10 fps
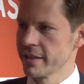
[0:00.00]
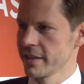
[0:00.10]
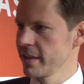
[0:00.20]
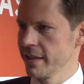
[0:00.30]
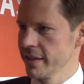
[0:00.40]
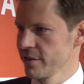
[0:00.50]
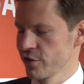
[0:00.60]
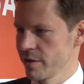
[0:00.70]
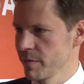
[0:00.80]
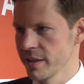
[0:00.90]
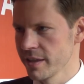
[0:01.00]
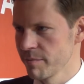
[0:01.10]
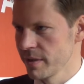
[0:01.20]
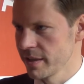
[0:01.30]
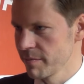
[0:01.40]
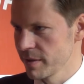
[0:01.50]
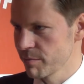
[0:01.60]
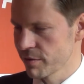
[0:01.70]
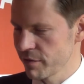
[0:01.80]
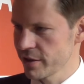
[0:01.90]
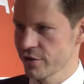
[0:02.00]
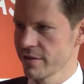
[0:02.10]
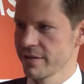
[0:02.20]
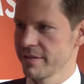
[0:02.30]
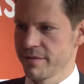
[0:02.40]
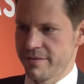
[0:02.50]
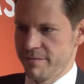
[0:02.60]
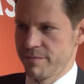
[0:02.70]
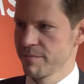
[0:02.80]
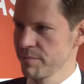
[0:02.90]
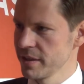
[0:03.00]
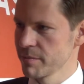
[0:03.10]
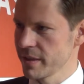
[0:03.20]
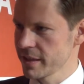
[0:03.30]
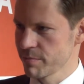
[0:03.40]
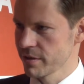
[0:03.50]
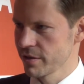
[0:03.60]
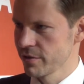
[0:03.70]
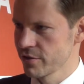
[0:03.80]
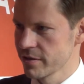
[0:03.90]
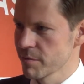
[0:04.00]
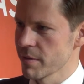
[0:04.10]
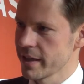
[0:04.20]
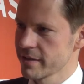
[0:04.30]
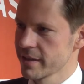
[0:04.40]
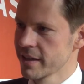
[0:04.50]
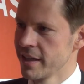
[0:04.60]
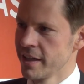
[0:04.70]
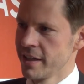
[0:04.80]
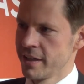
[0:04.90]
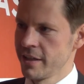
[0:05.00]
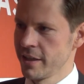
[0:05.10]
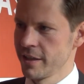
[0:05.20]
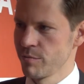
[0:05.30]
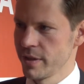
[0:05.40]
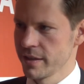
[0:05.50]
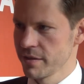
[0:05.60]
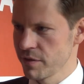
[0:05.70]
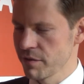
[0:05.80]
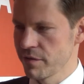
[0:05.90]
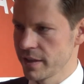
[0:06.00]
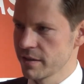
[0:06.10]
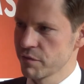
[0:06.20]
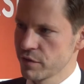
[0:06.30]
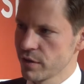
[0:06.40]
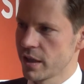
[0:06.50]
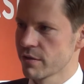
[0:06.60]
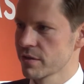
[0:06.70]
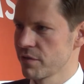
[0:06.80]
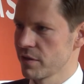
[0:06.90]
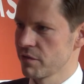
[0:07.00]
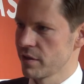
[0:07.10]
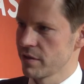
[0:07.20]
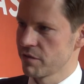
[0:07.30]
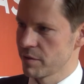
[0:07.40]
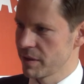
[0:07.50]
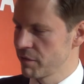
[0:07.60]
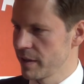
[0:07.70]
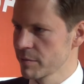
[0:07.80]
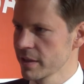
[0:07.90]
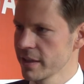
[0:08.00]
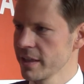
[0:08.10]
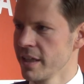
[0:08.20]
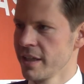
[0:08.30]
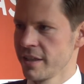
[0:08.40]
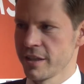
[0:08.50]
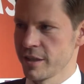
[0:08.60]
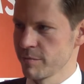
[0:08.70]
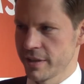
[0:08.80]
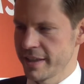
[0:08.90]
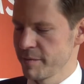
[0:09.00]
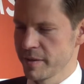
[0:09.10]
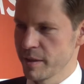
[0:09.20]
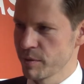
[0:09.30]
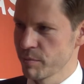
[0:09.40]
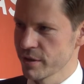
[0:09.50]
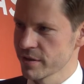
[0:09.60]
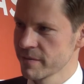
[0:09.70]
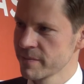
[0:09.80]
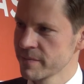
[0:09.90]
I enjoy my profession. Being a basketball coach is a blessing, and if I find a few hours for my family, then I'm a happy person.